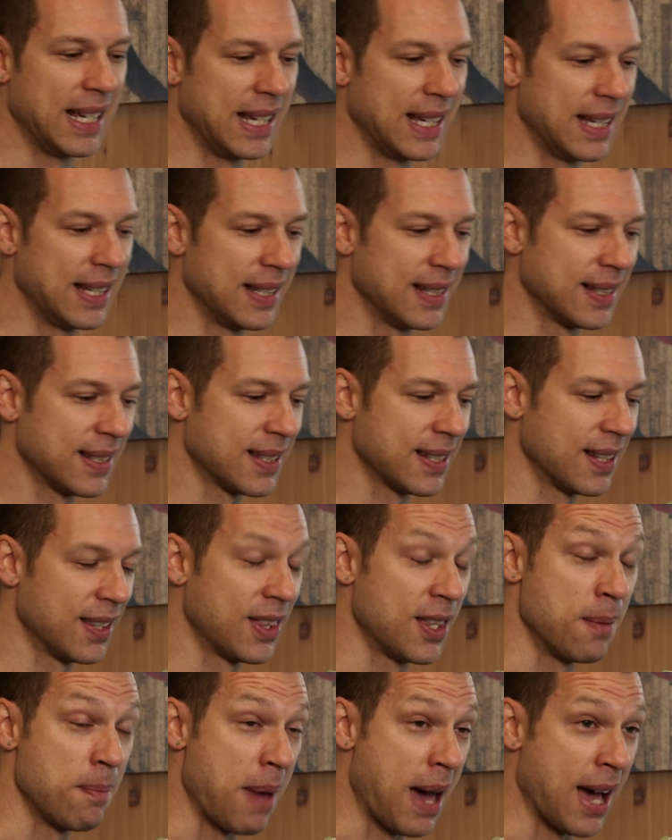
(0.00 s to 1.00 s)
is
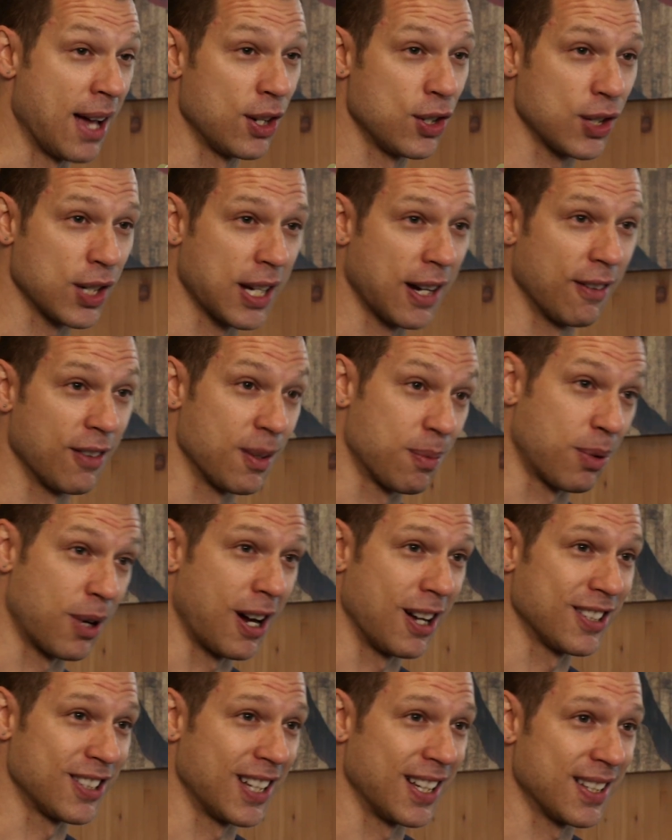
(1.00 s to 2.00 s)
the magic of the
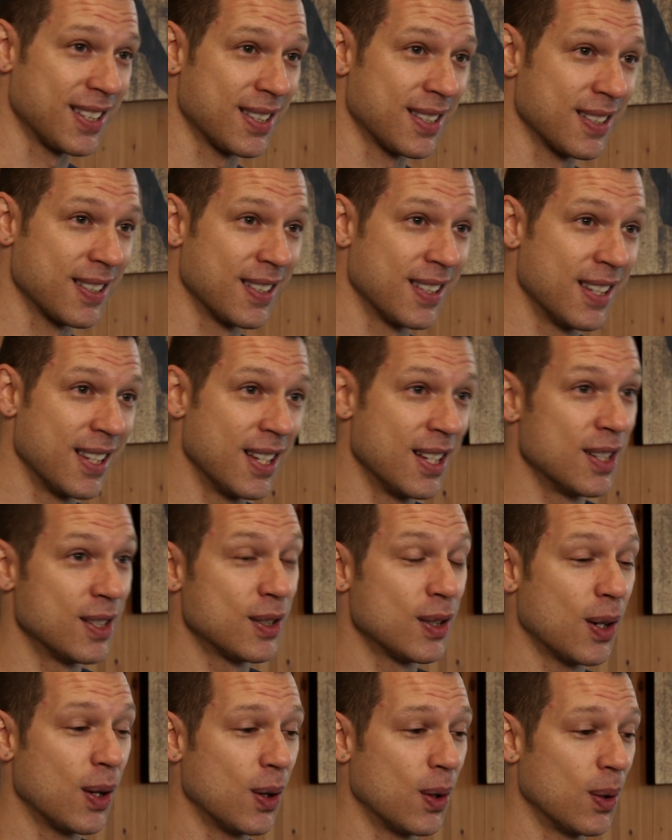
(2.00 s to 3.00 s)
process.
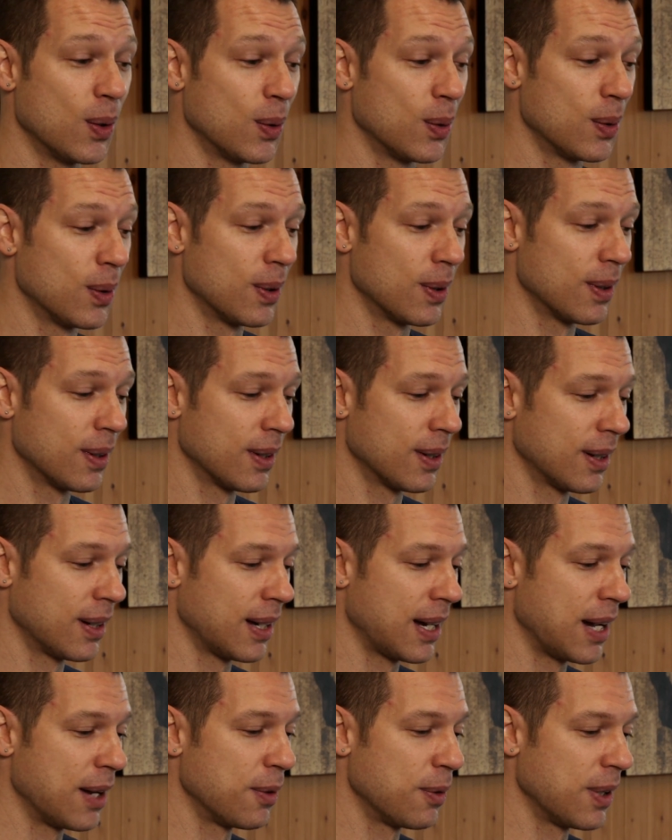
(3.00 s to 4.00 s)
So
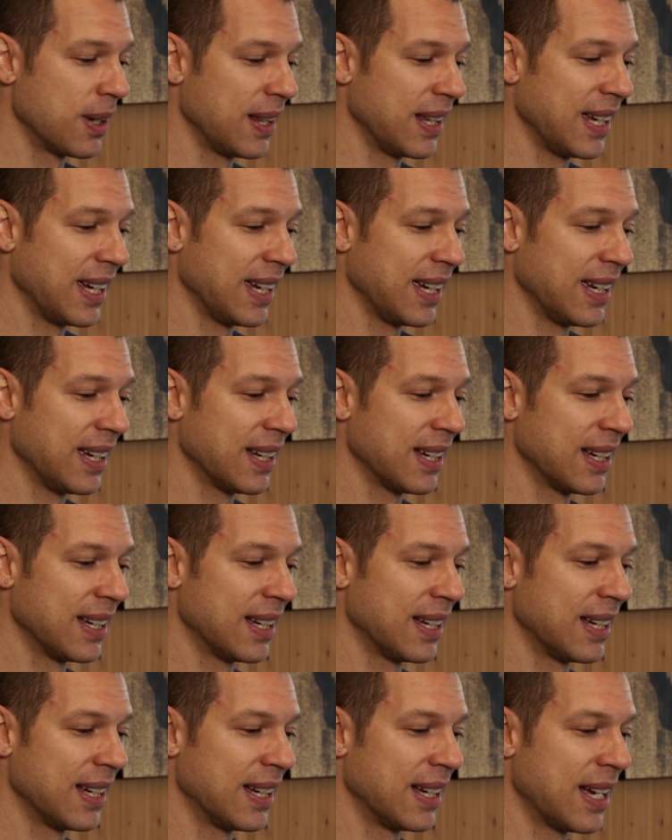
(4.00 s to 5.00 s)
I really
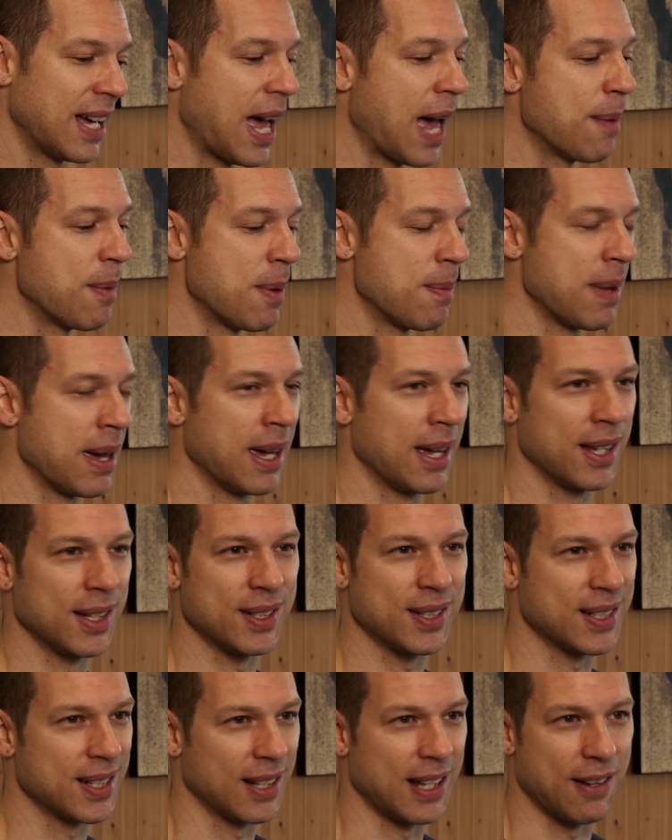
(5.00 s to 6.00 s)
am
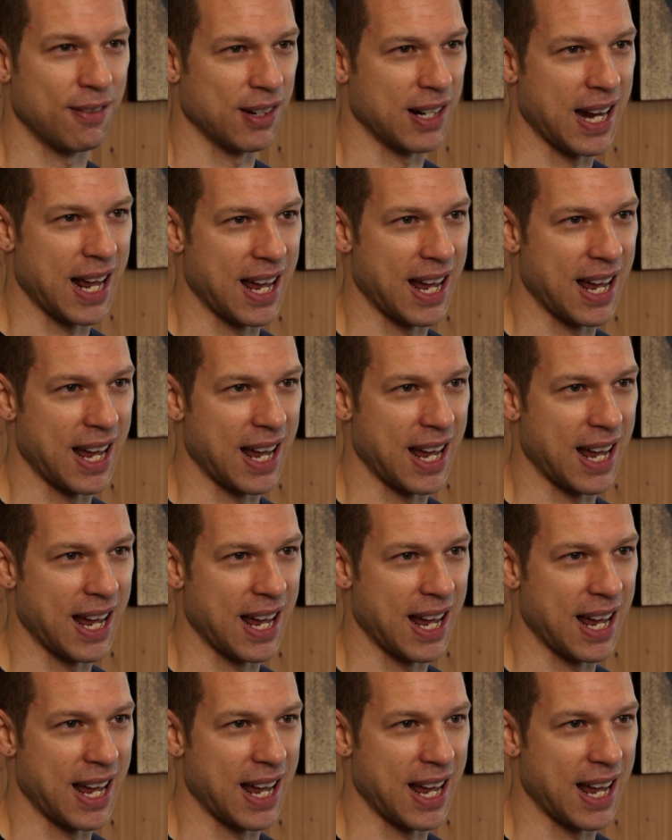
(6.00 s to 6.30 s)
amazed still every